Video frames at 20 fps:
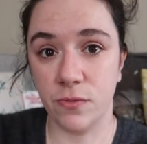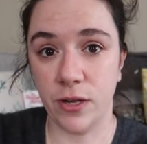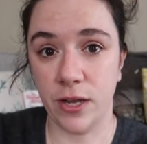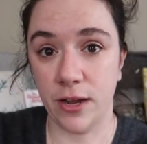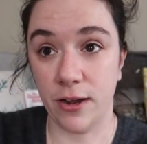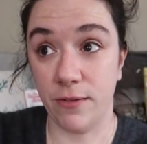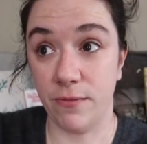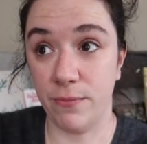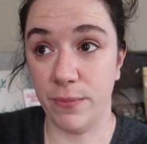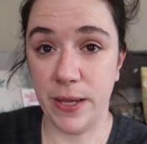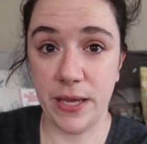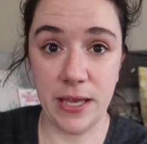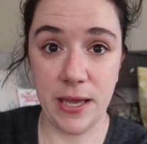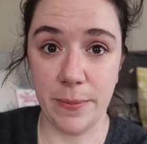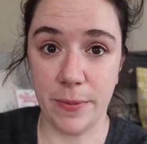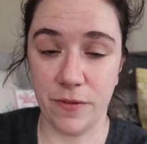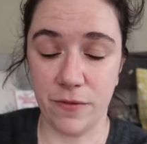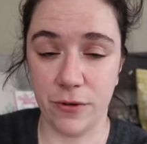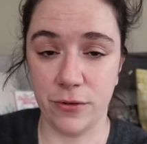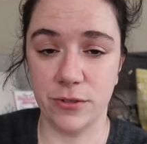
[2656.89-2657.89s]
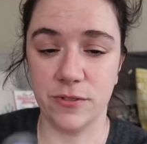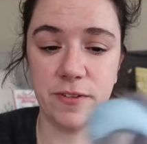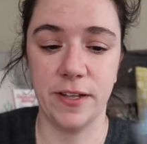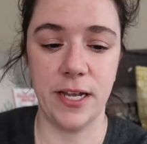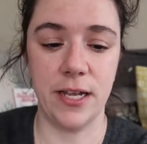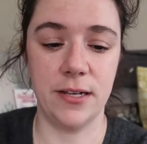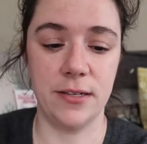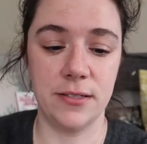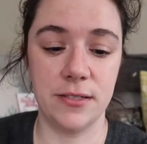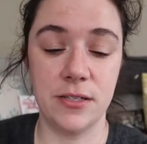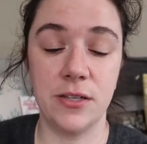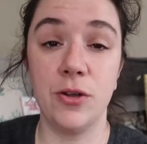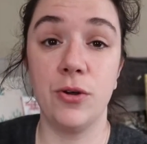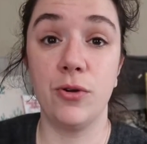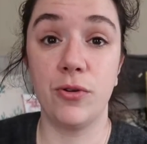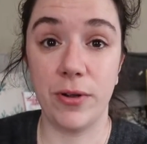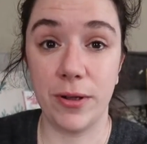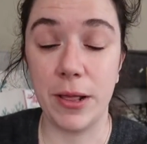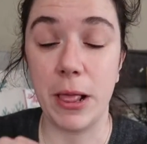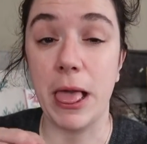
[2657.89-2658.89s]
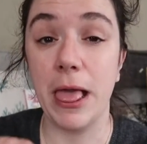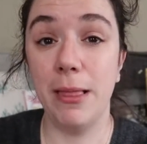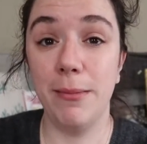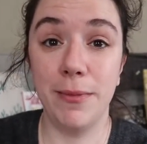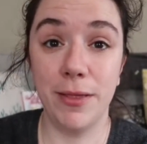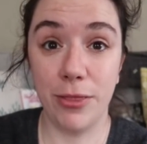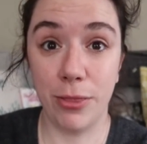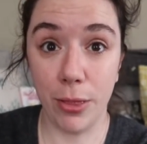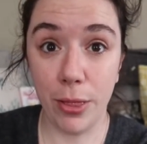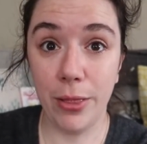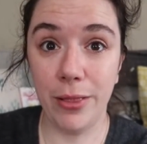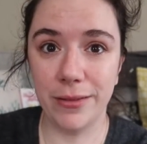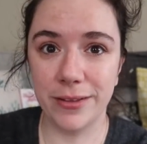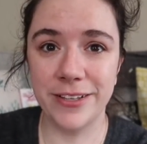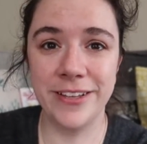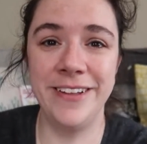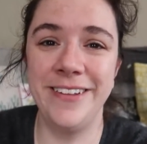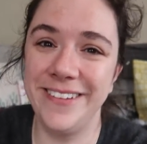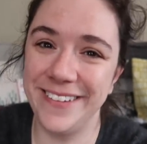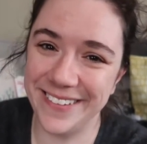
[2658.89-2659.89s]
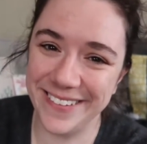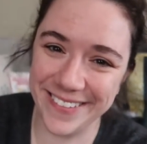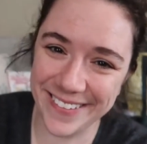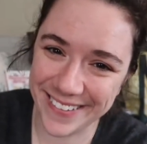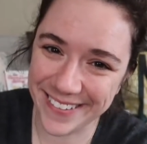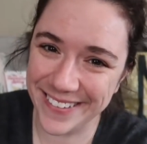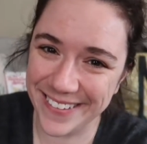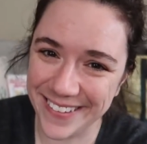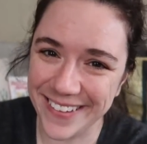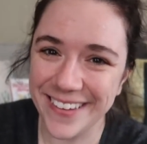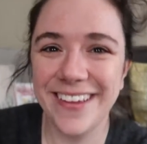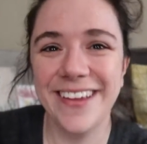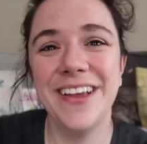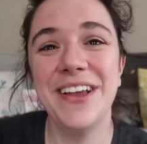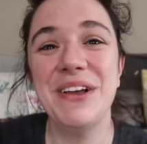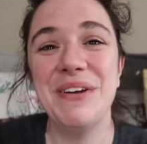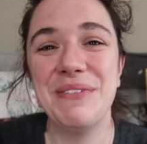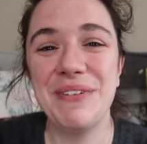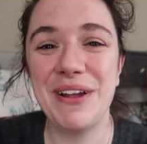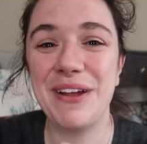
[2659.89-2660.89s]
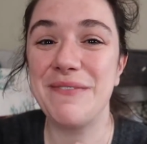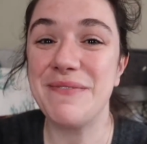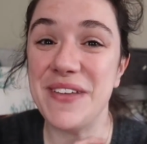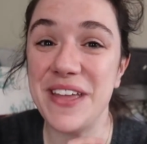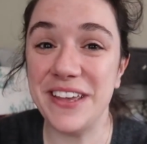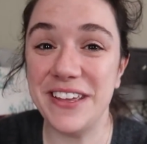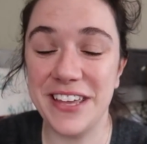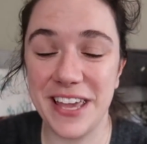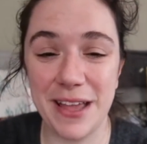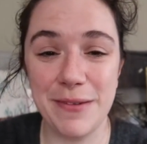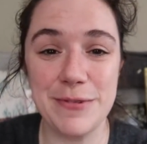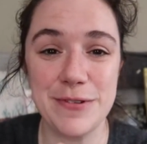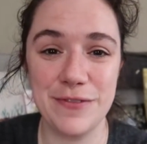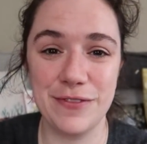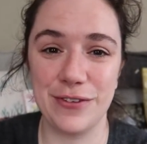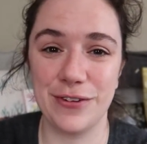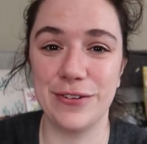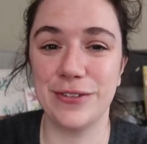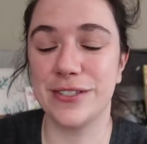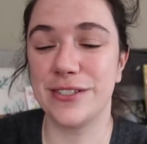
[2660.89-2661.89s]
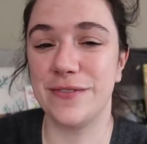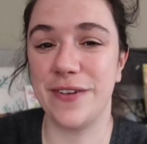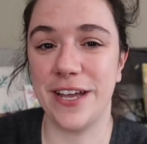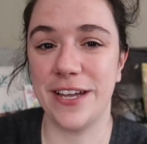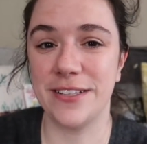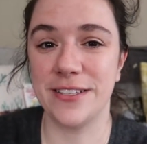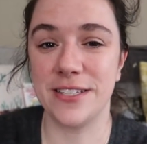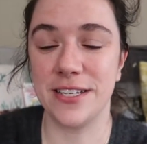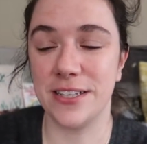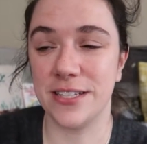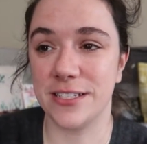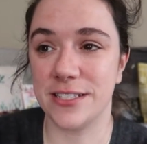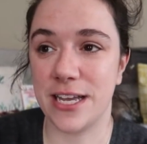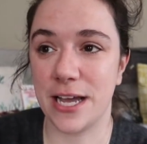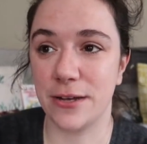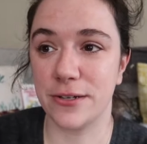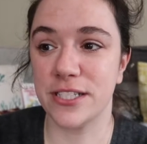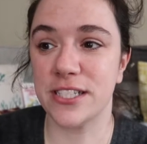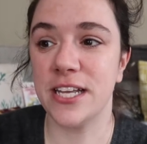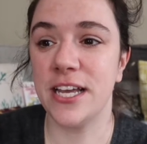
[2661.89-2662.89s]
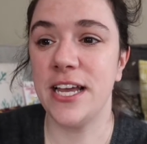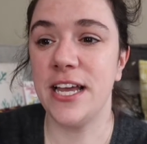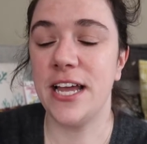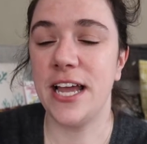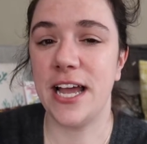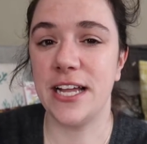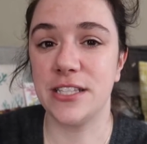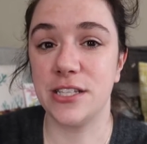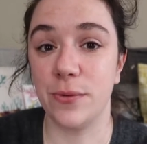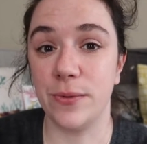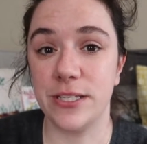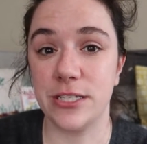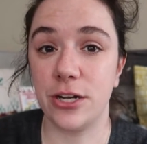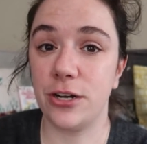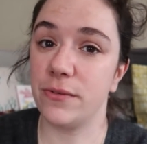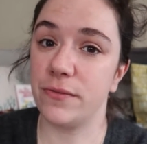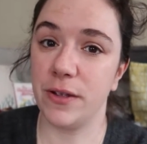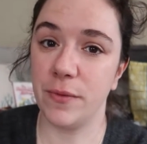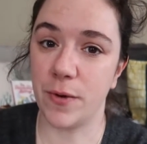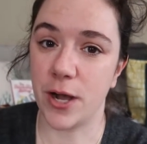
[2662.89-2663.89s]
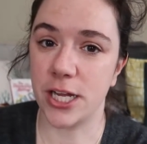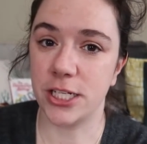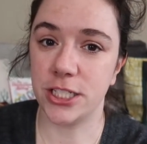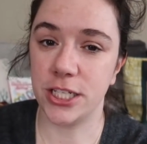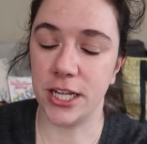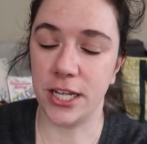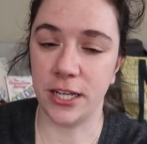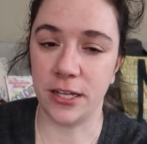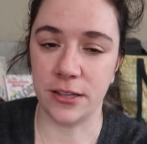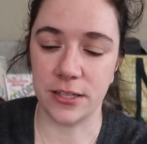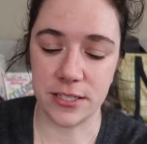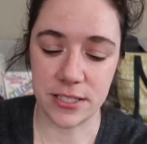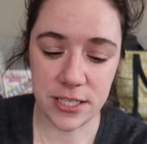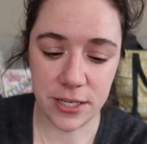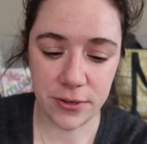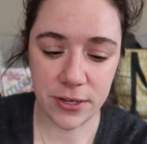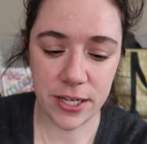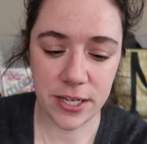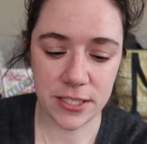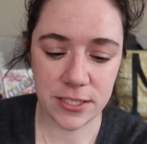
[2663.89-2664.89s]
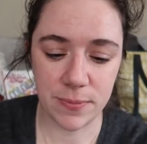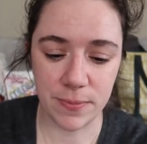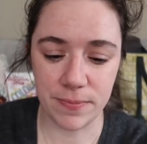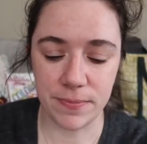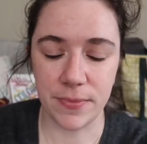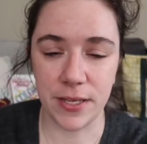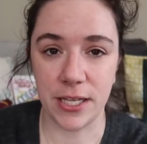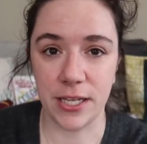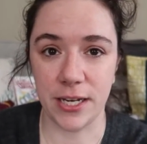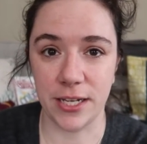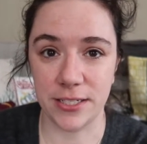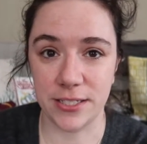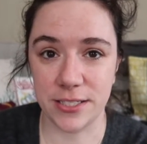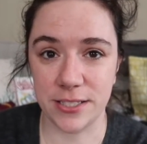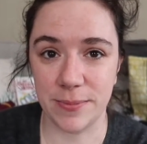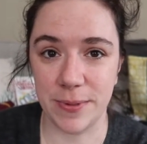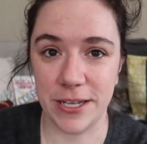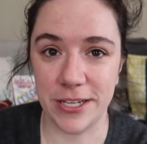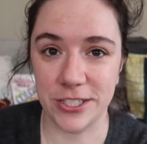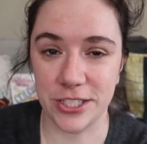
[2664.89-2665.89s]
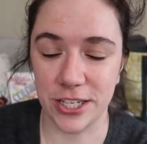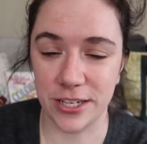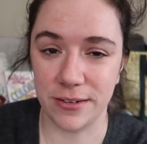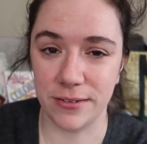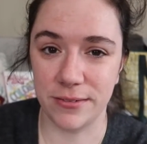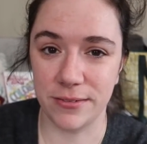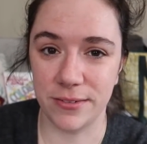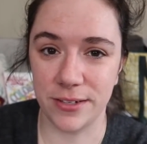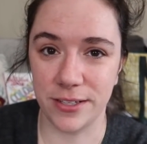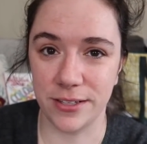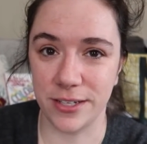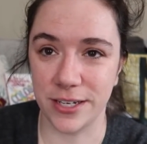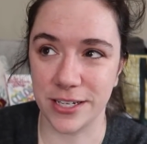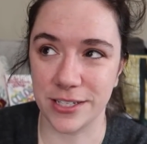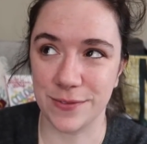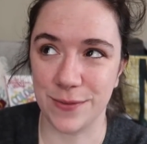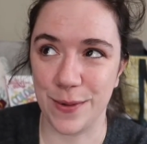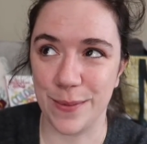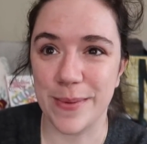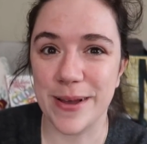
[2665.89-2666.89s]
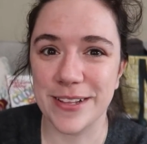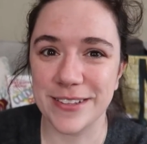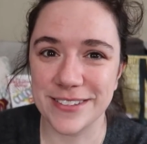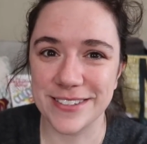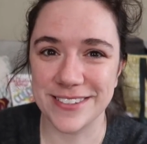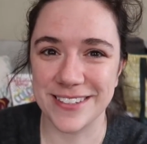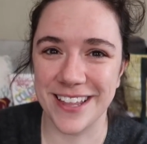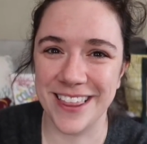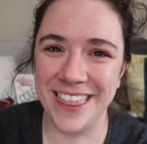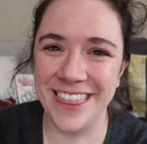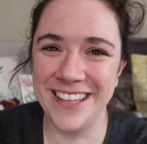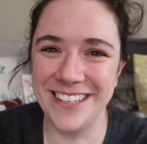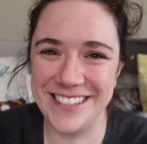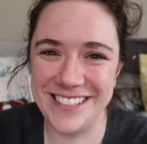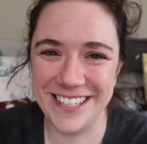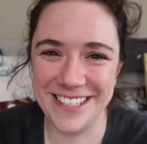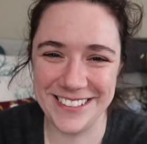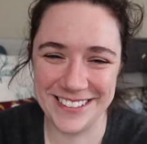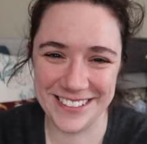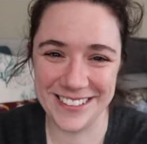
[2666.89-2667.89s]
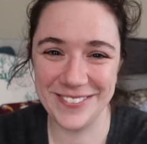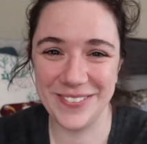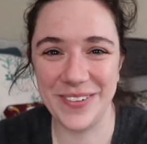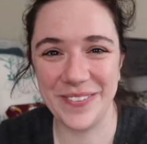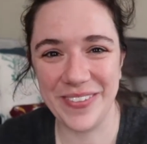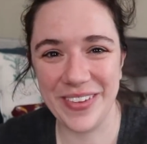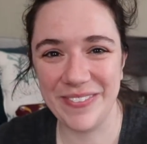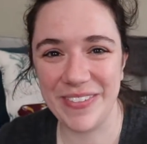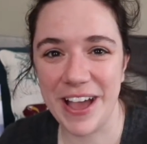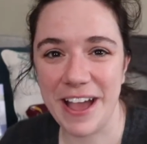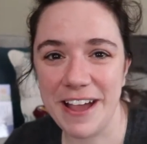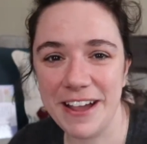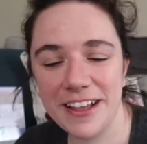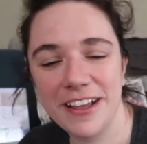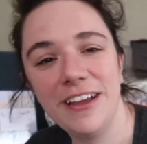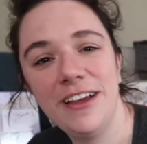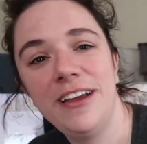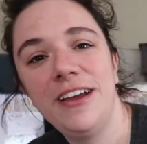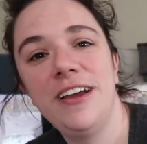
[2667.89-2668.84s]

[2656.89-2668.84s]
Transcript: We are big Game of Thrones fans. Game of Thrones. We are big Game of Thrones fans in this house, and so we started rewatching the series in anticipation. In the next few months, the season will be back.